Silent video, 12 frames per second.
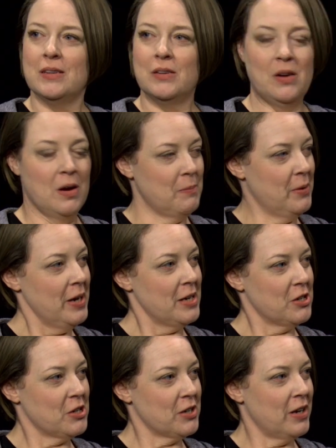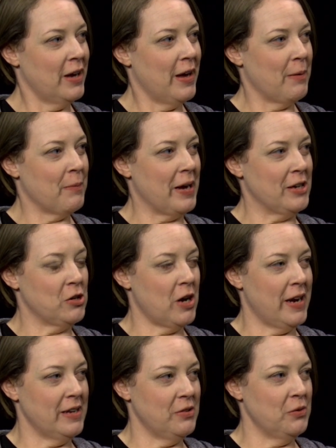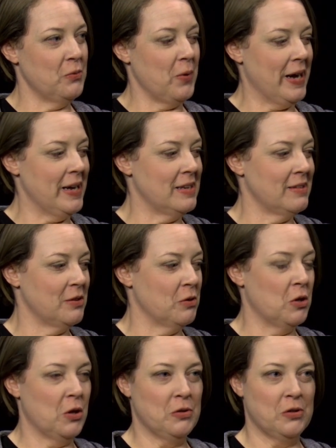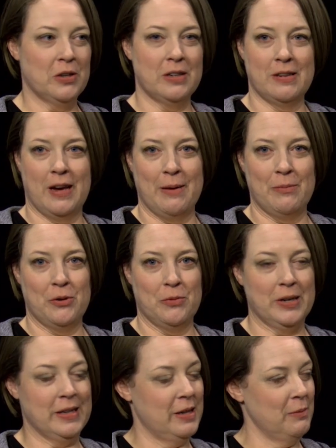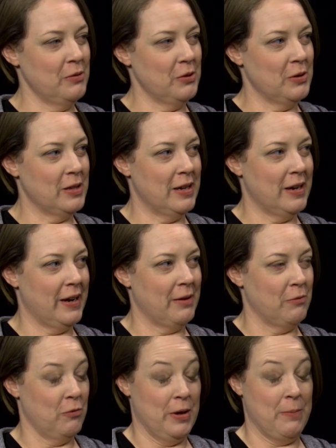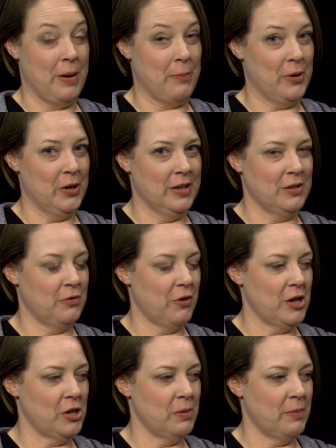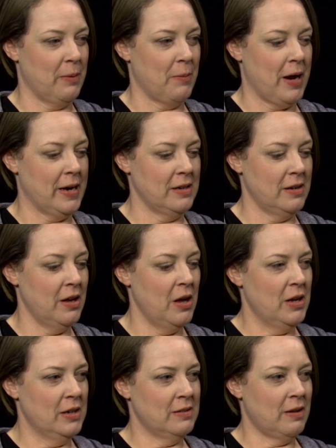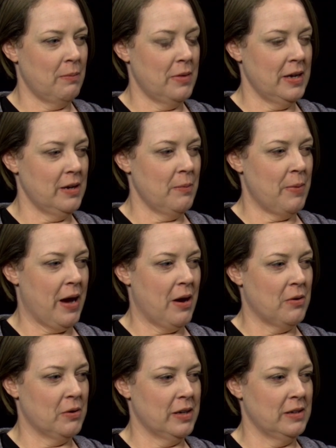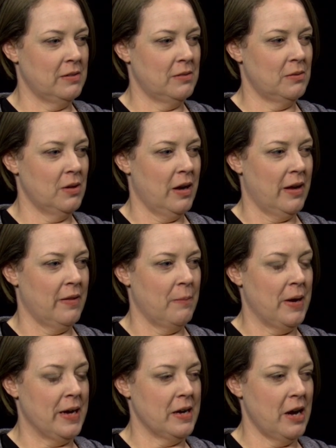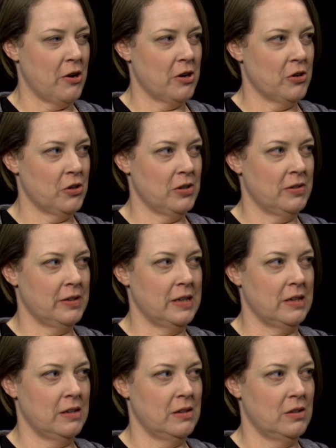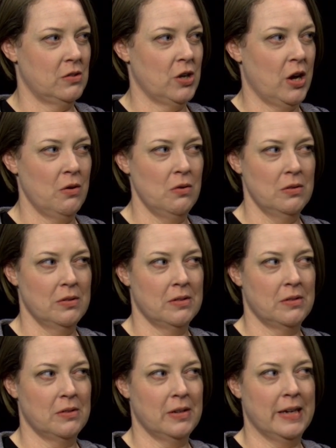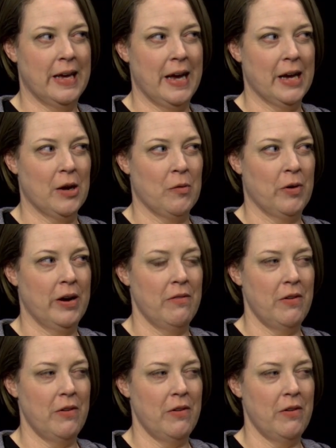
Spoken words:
Not much. I try to wait until closer to time to read them so that I remember and it's fresh in my mind. Something about the main character sees ghosts and he can't get rid